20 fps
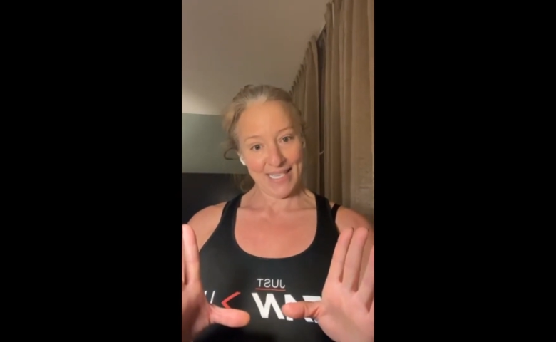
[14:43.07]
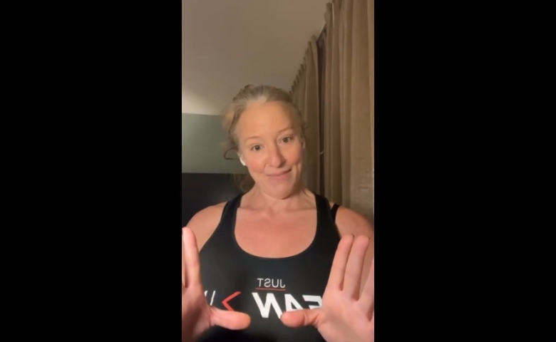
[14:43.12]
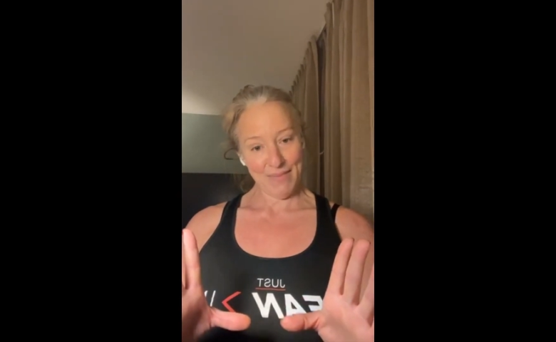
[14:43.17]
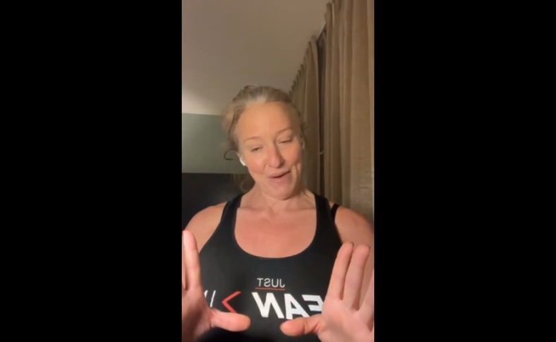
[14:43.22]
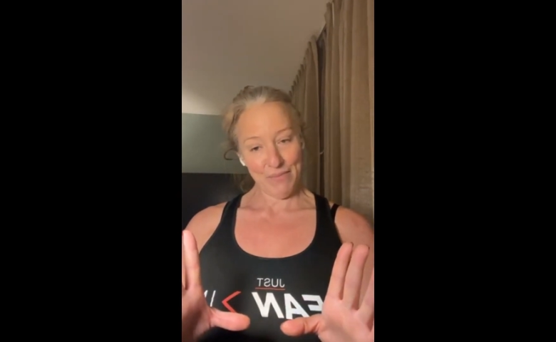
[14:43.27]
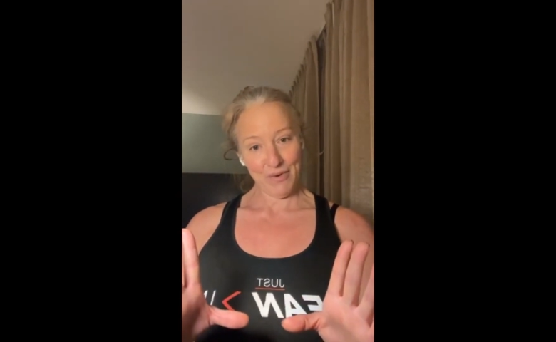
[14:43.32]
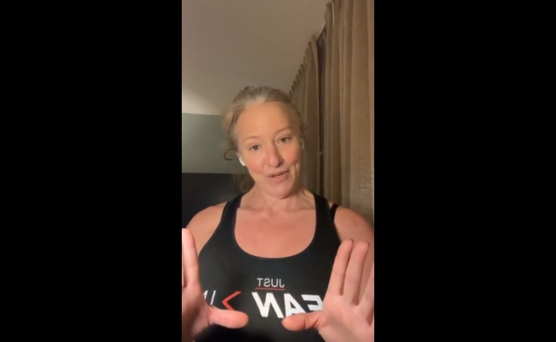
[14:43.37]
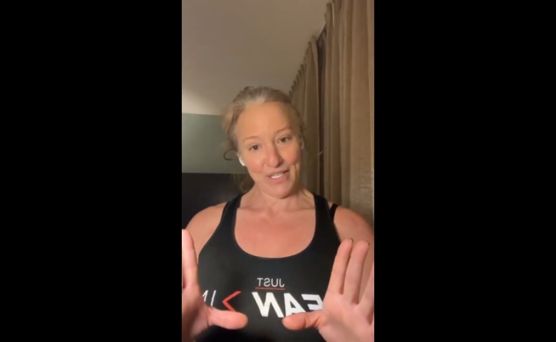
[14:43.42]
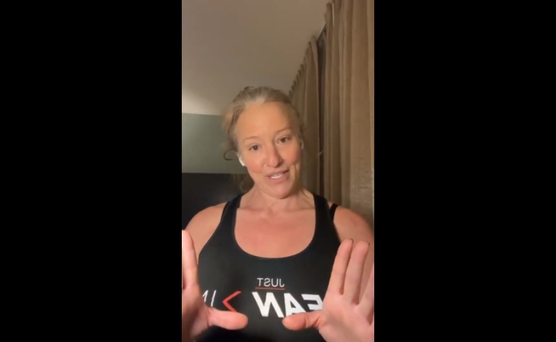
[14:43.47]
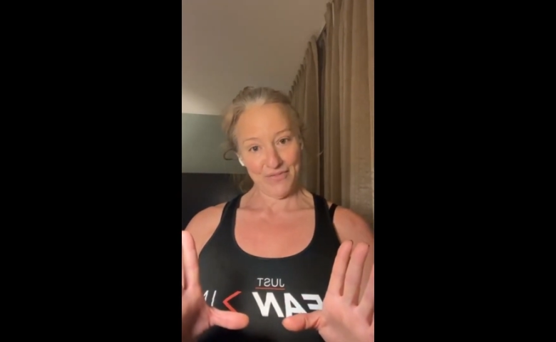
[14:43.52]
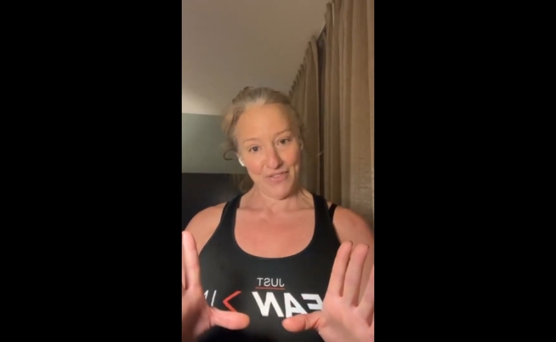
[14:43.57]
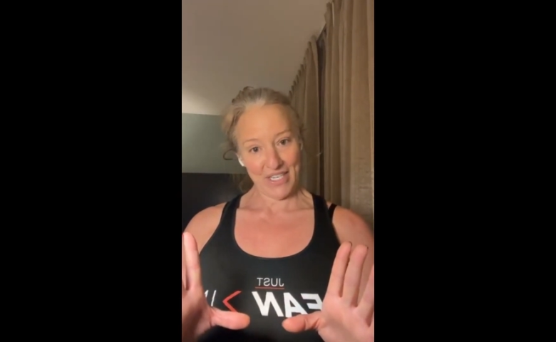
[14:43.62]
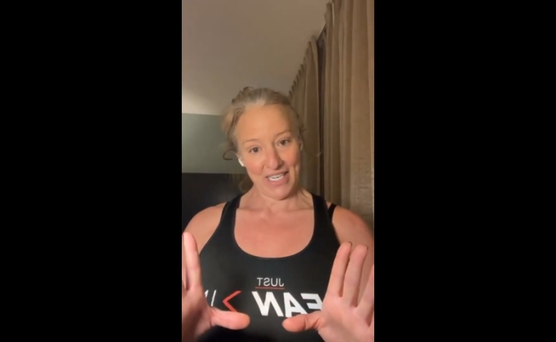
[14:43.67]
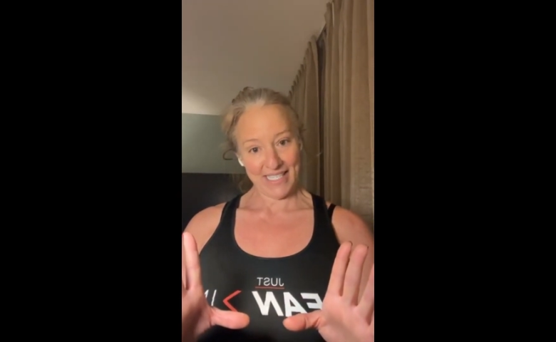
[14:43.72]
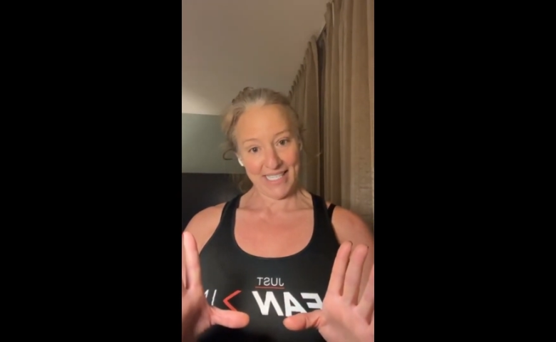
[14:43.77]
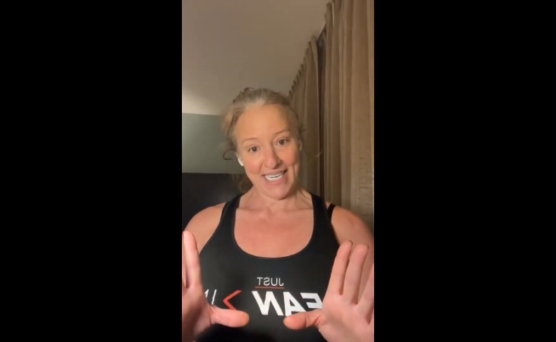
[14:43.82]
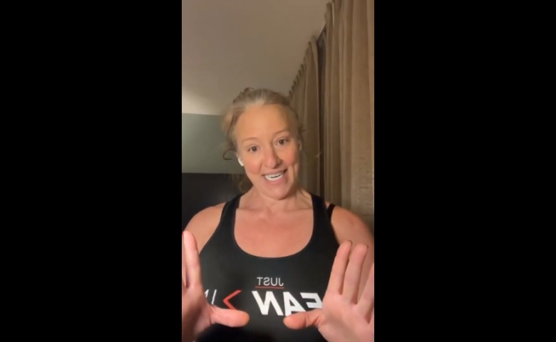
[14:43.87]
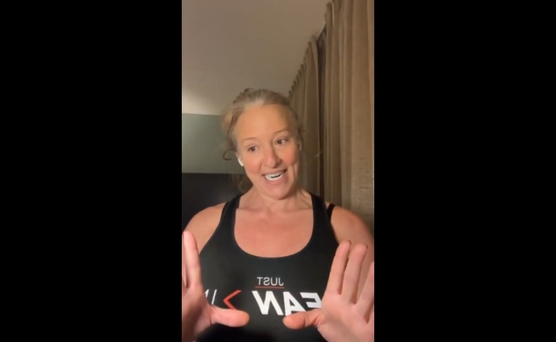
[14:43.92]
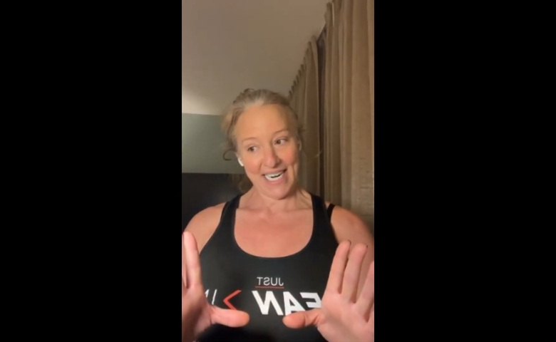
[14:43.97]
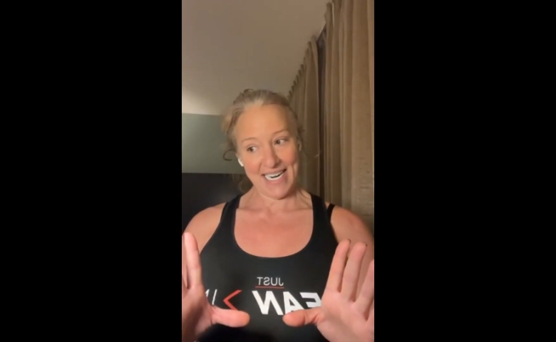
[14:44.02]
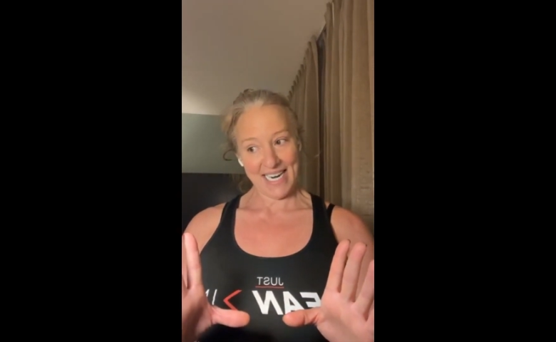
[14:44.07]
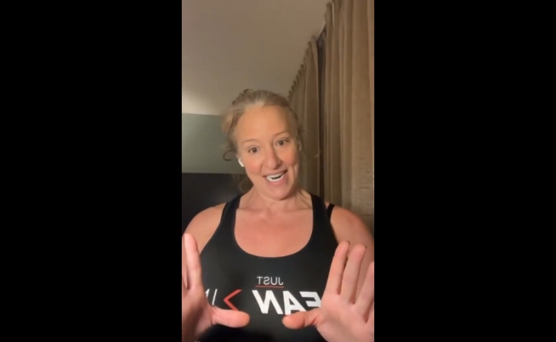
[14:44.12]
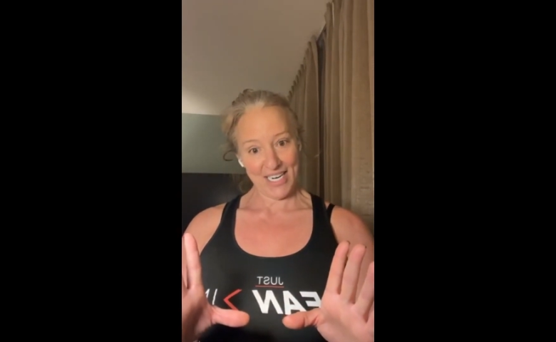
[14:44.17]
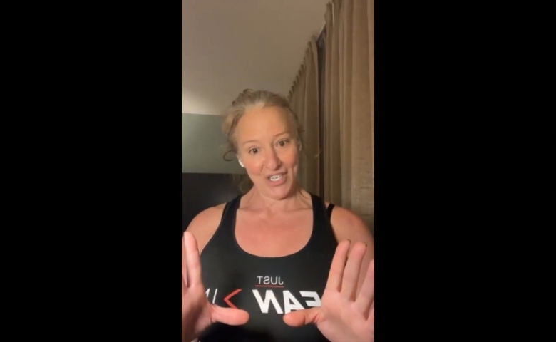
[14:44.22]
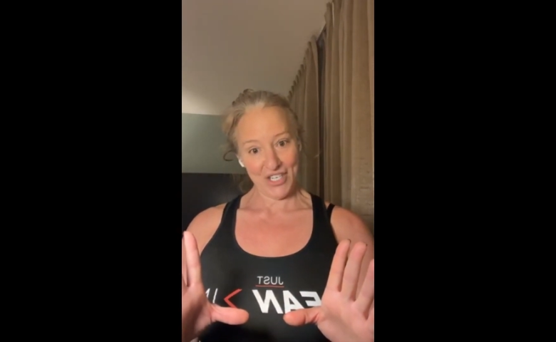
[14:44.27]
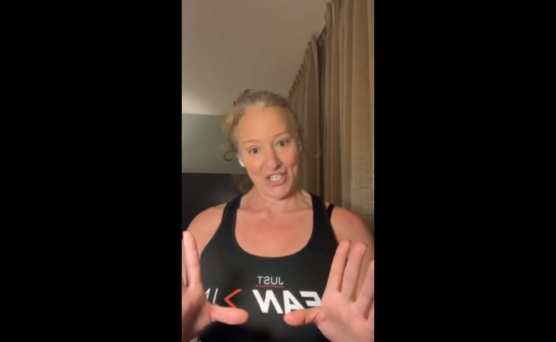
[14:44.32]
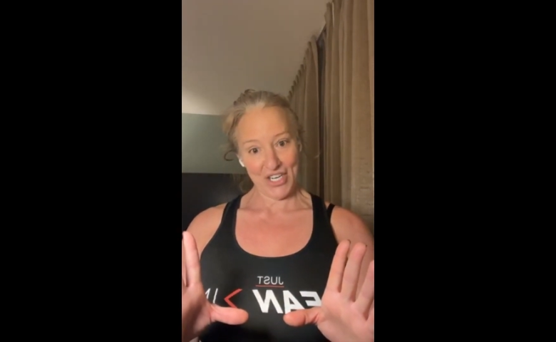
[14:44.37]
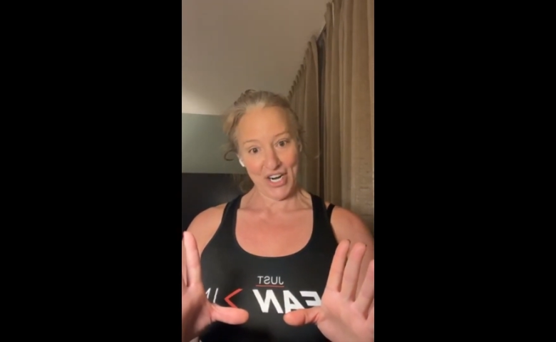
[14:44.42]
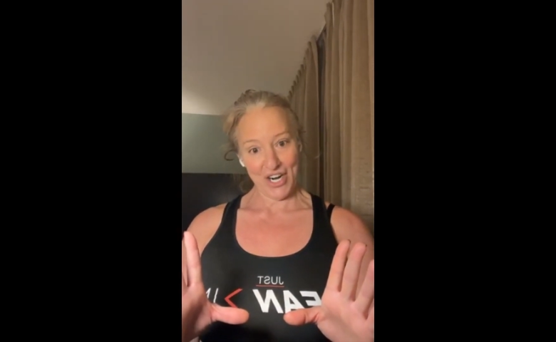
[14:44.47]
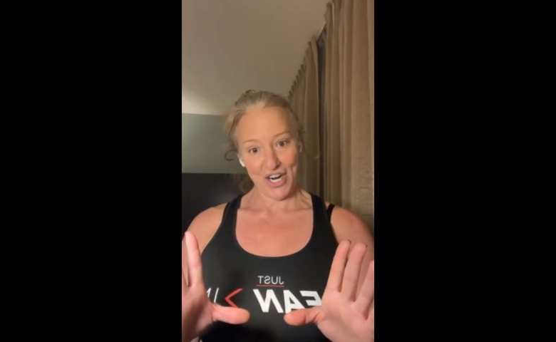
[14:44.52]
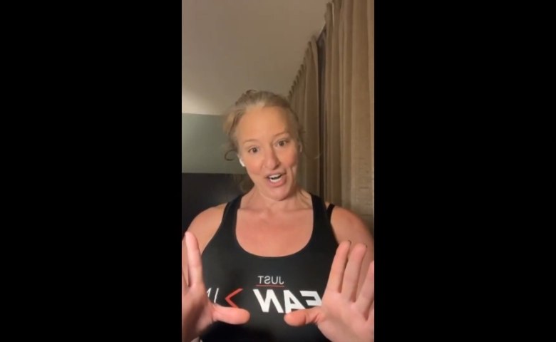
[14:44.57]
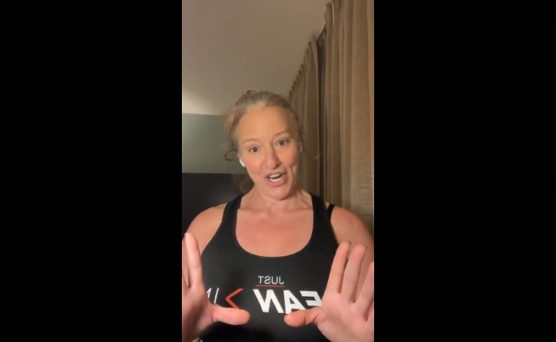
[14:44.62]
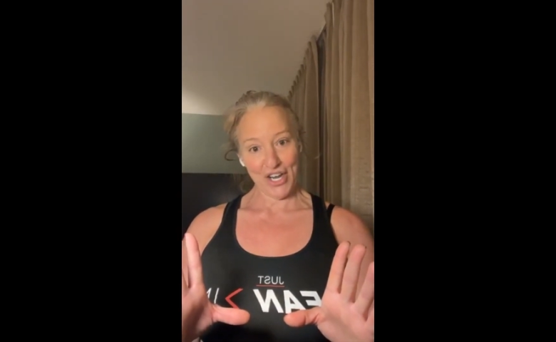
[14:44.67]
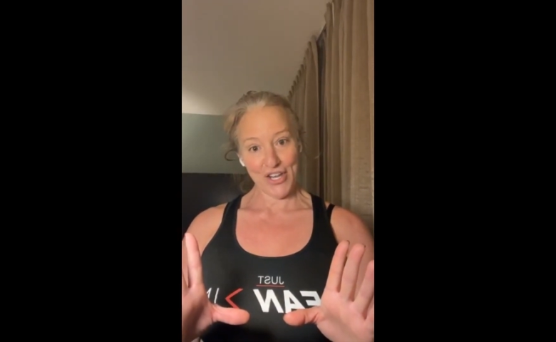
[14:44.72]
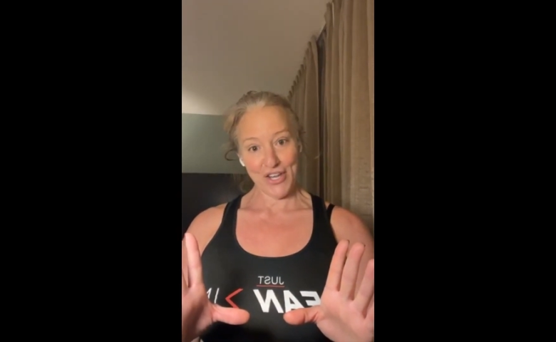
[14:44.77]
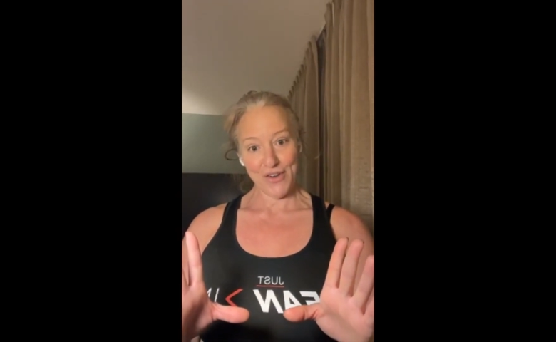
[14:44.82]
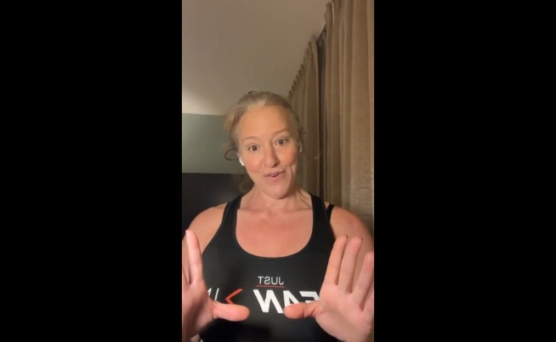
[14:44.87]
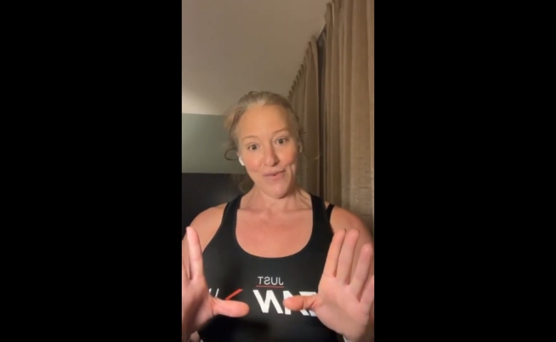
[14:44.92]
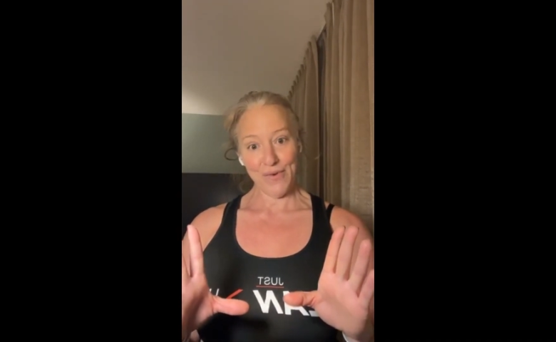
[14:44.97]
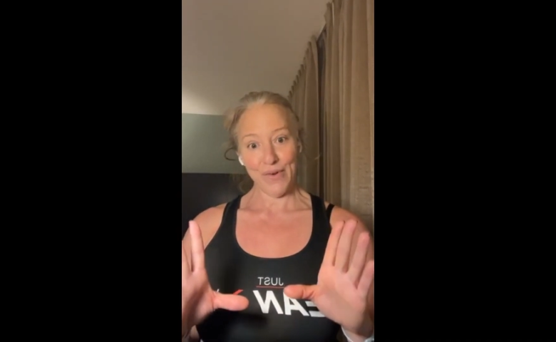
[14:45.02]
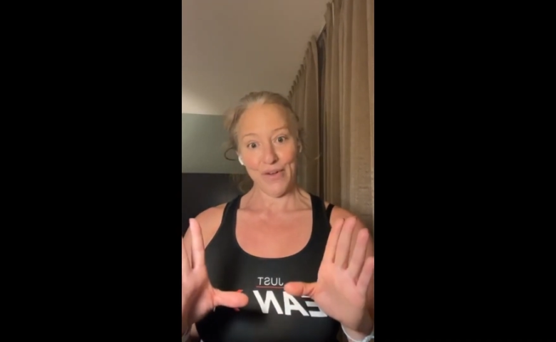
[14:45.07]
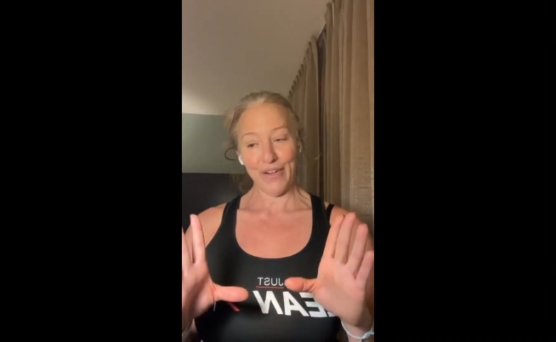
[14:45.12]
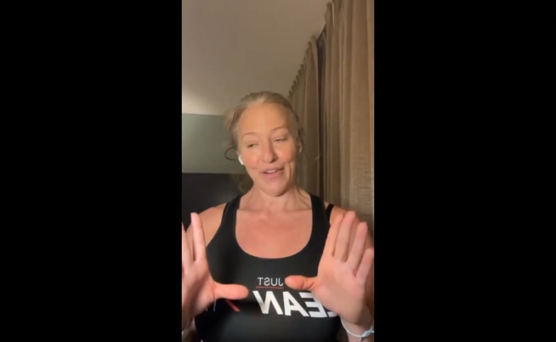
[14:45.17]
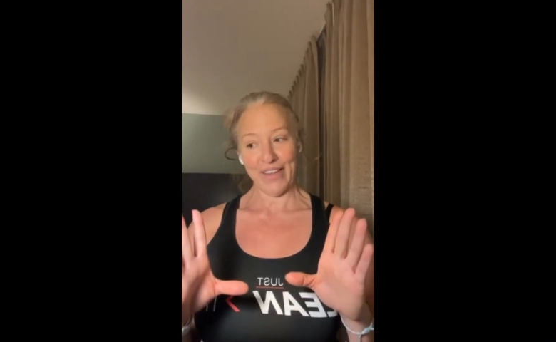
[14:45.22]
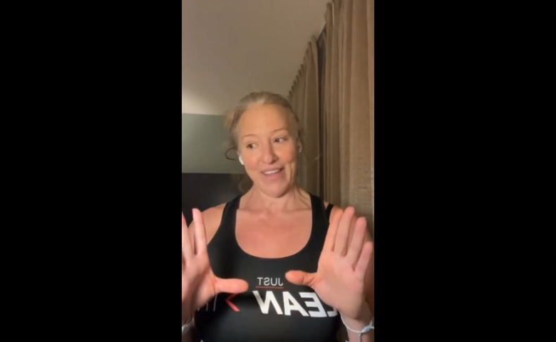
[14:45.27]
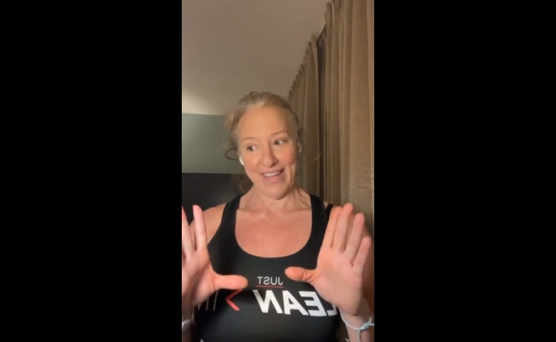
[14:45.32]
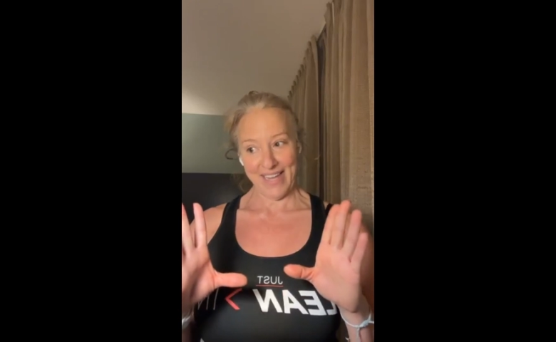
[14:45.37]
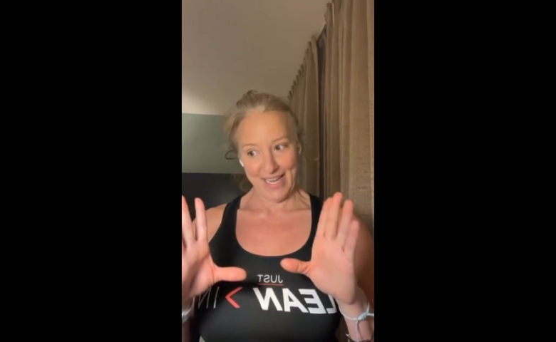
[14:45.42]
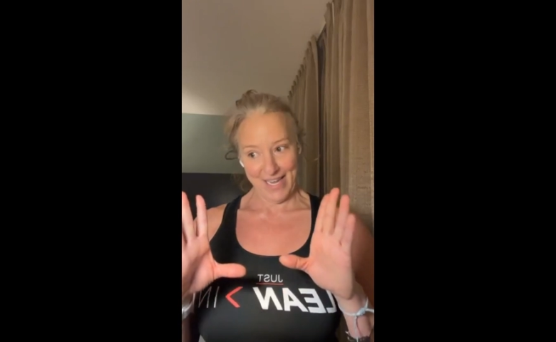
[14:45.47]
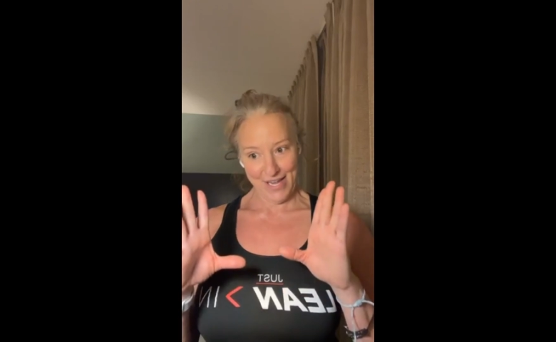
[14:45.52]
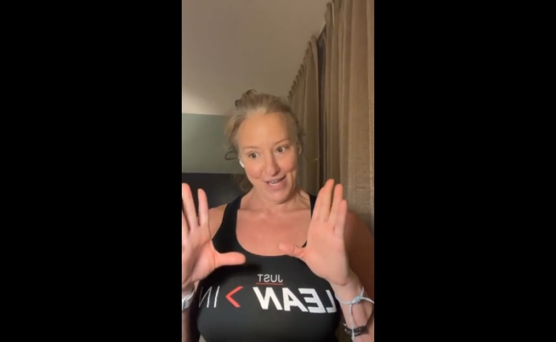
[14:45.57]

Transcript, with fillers: as members of Just Lean In next year, you will,